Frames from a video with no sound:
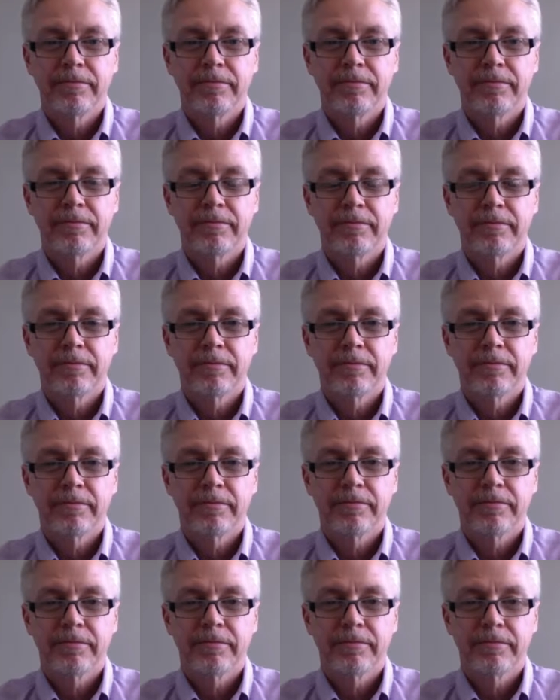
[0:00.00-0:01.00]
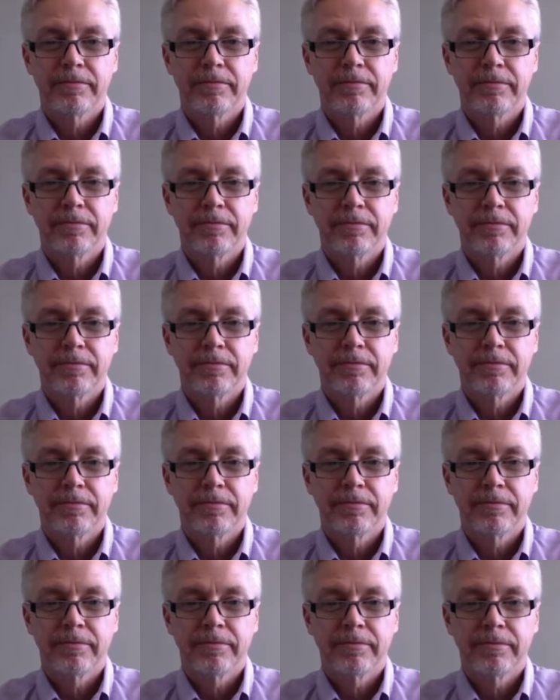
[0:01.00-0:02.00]

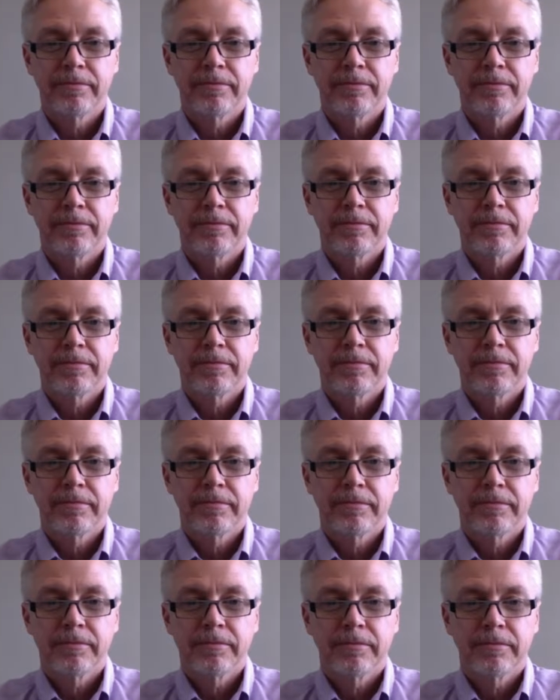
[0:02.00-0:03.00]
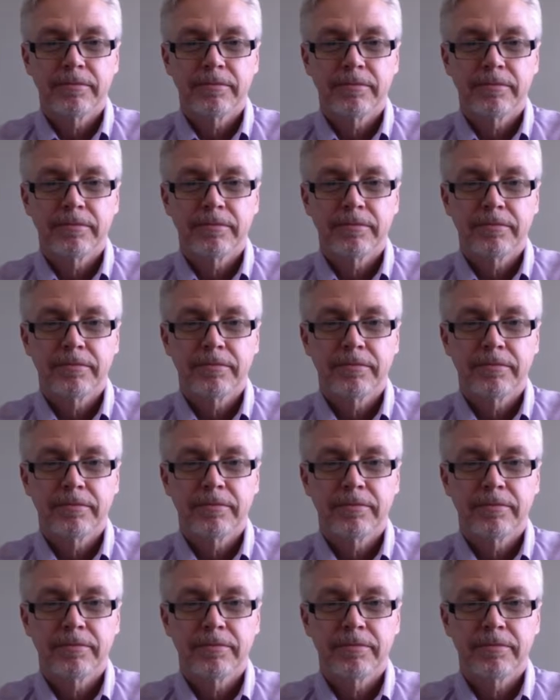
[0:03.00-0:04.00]

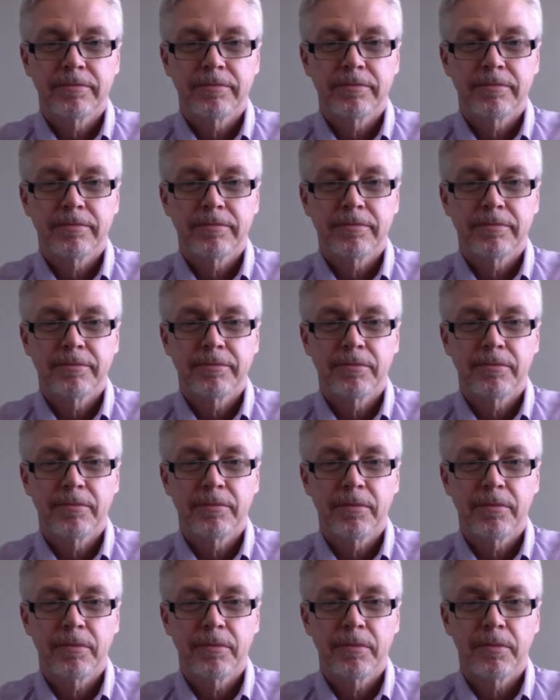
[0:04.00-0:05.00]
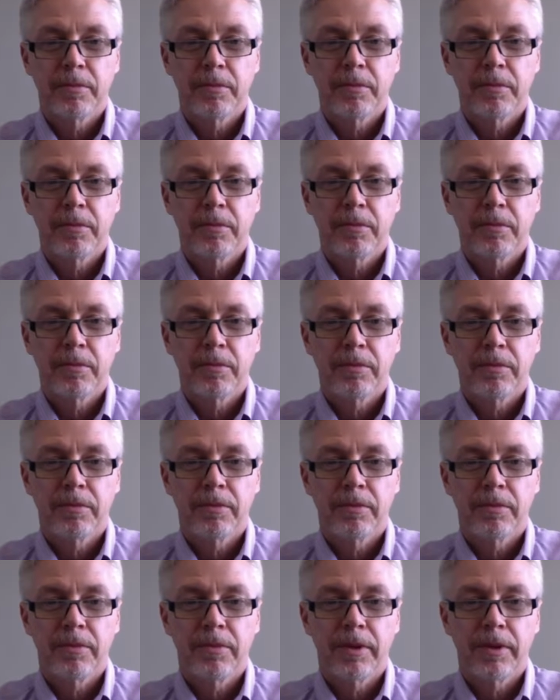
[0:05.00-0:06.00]

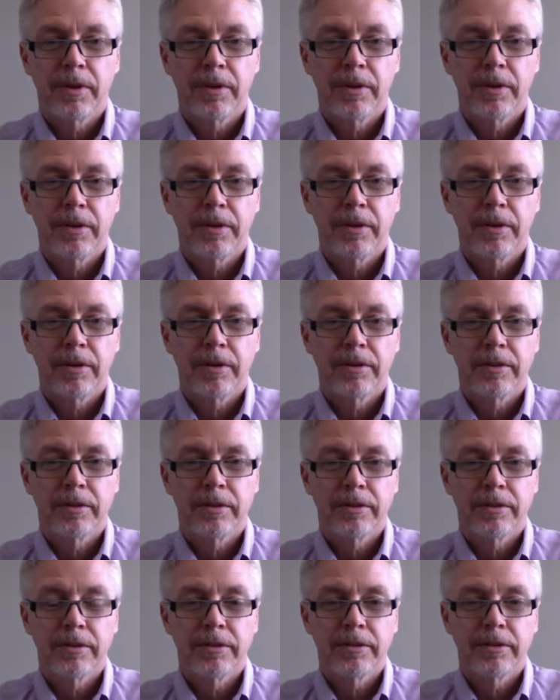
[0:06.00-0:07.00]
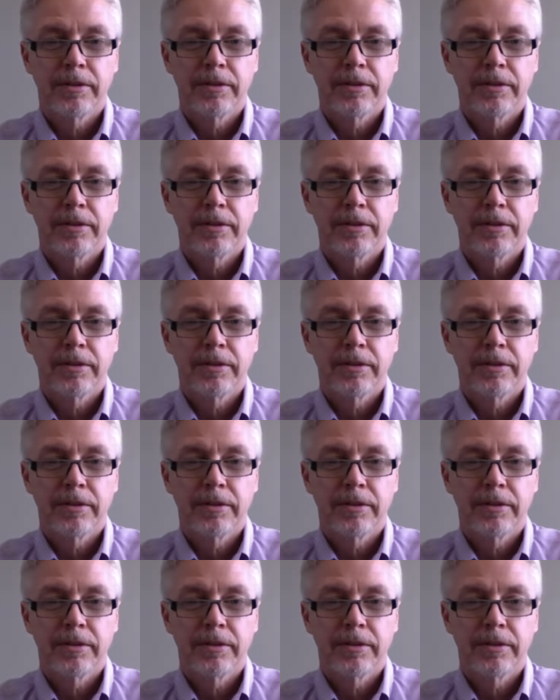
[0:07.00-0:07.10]
The person shown says nothing.